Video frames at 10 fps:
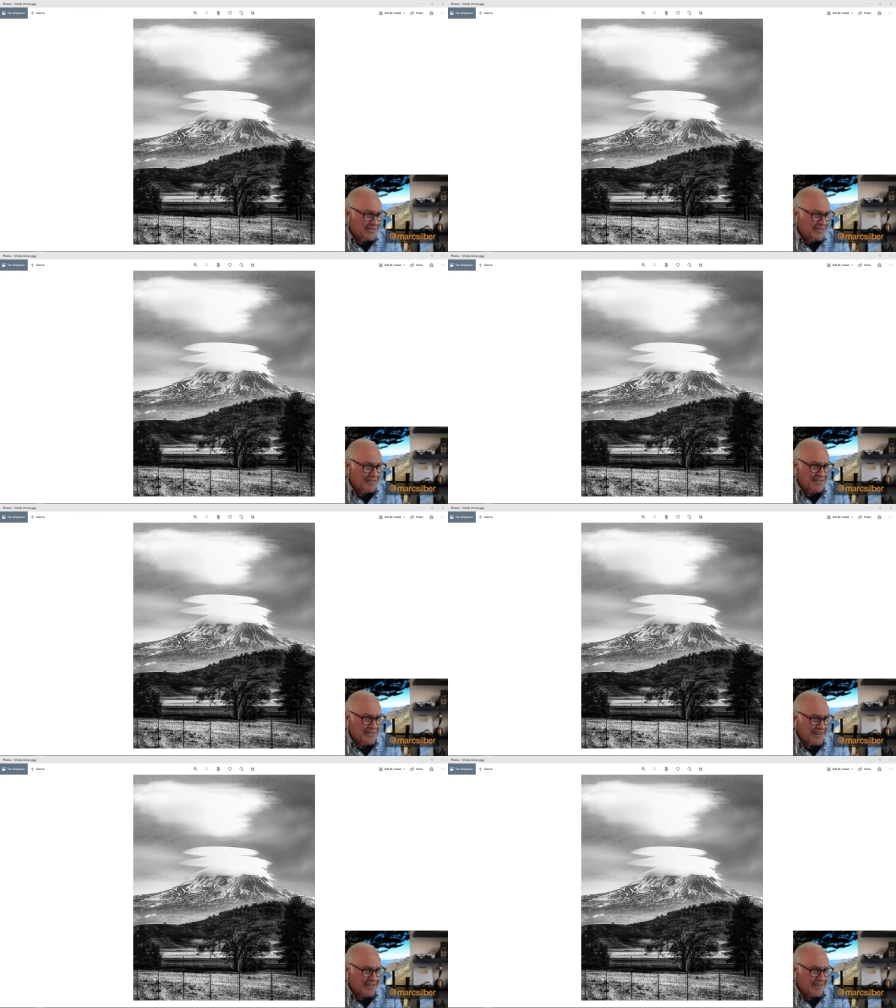You did
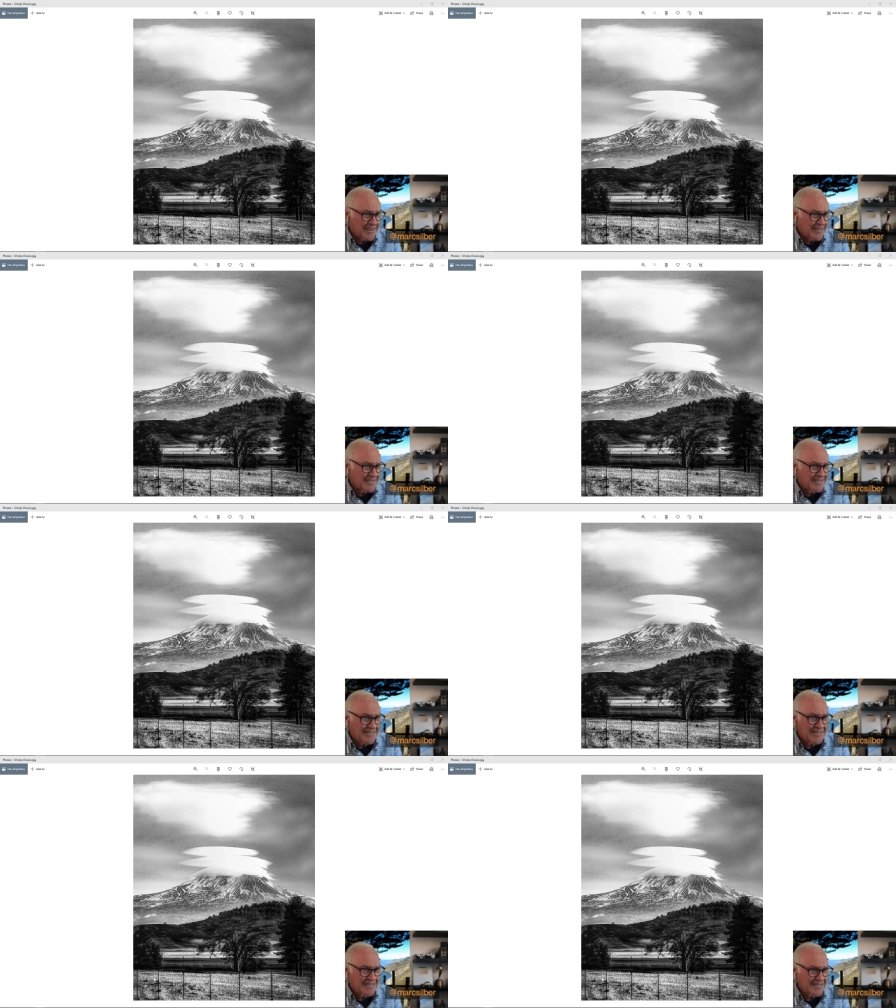not like it,
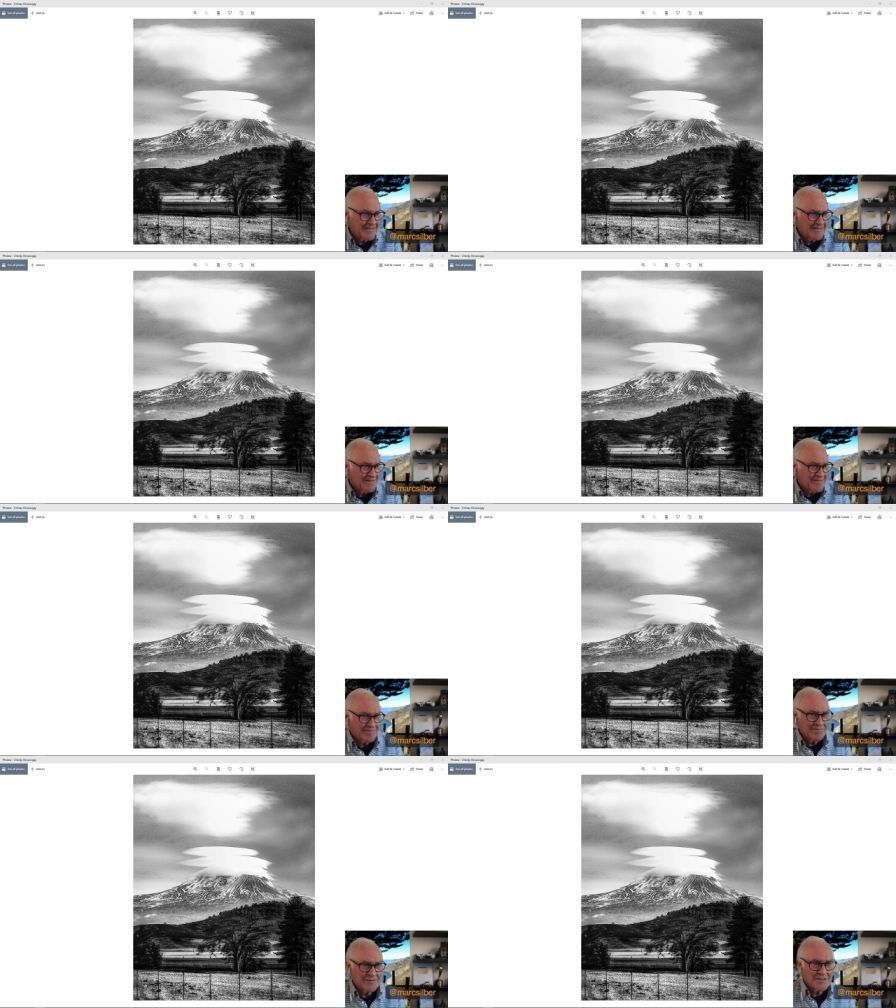and
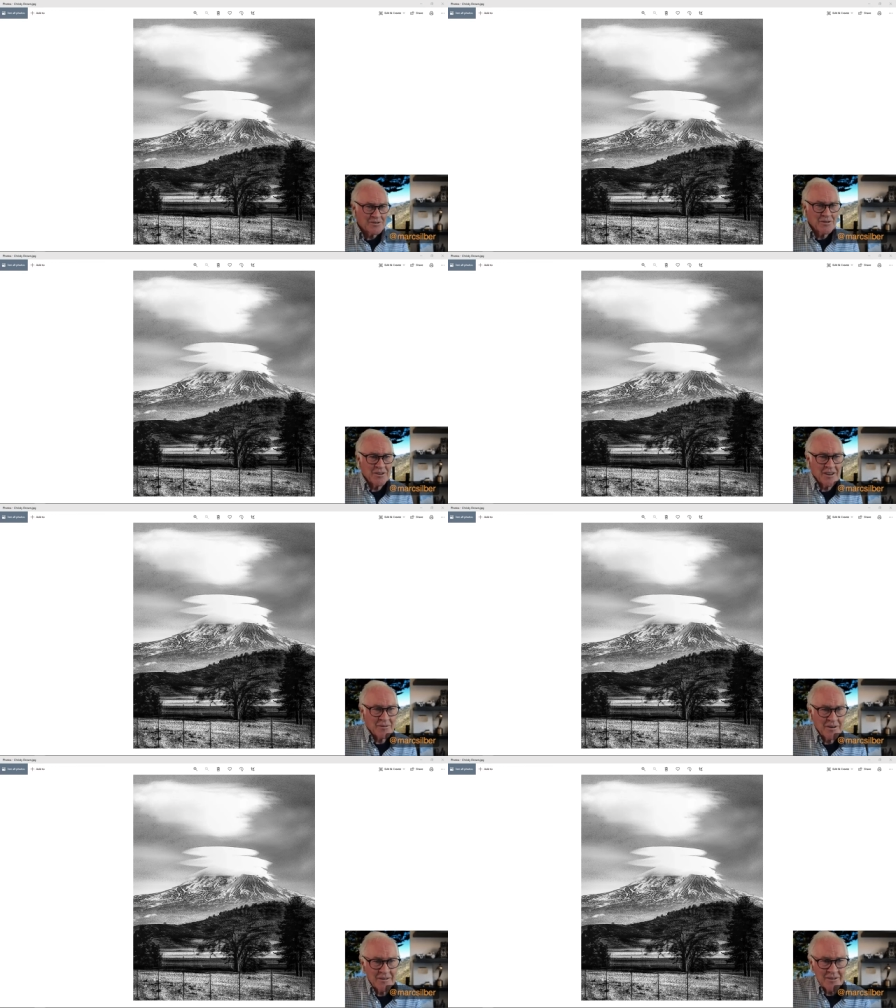sooner you get
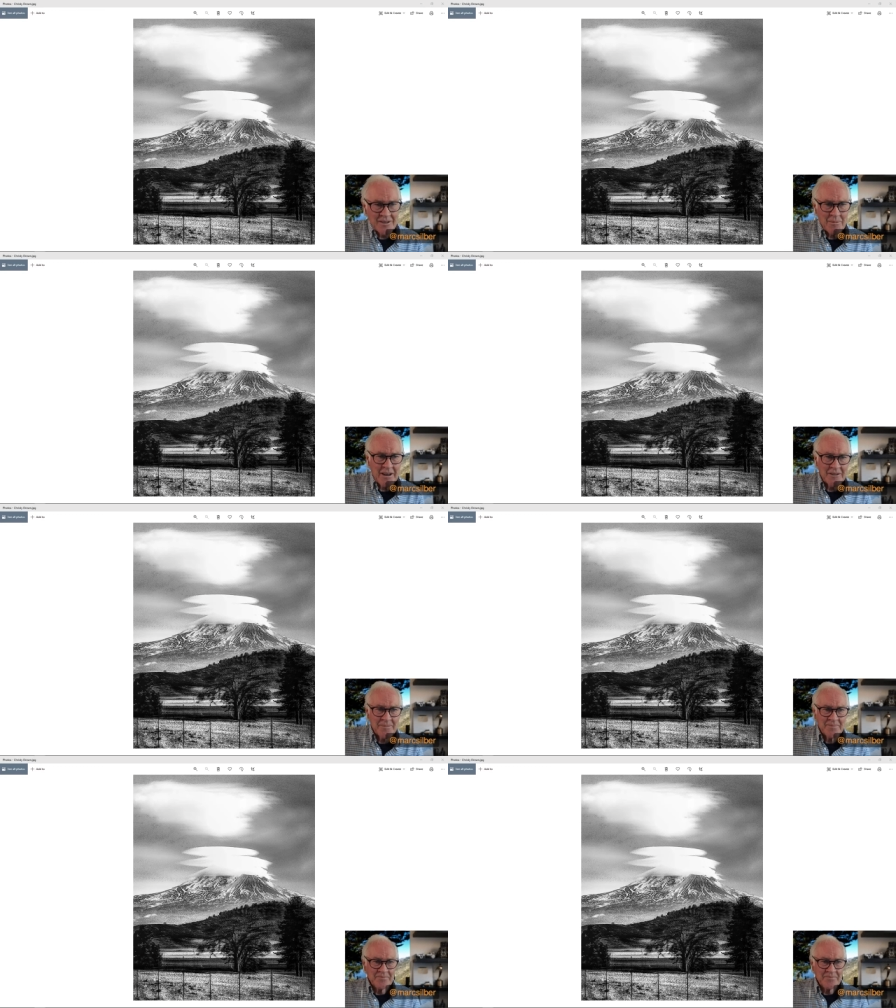rid of it, the better.